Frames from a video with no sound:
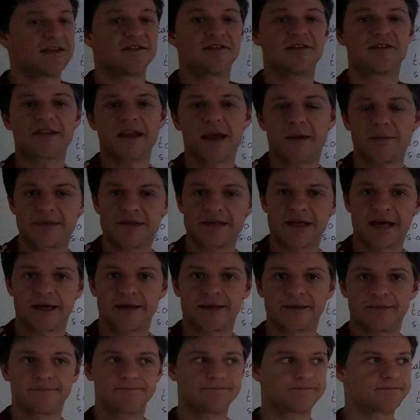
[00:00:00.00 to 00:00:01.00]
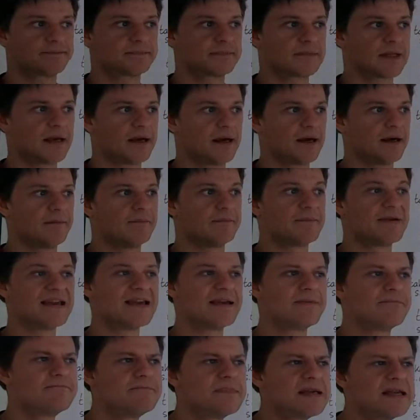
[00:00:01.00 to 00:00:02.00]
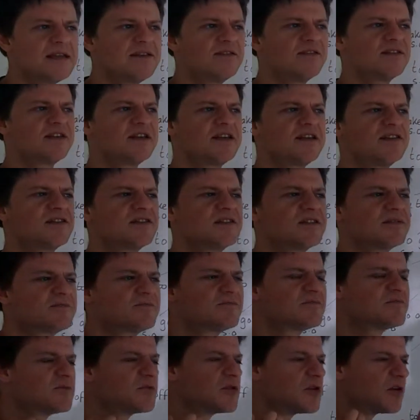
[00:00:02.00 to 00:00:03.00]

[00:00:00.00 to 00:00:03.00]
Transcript: his stepdad. It means he's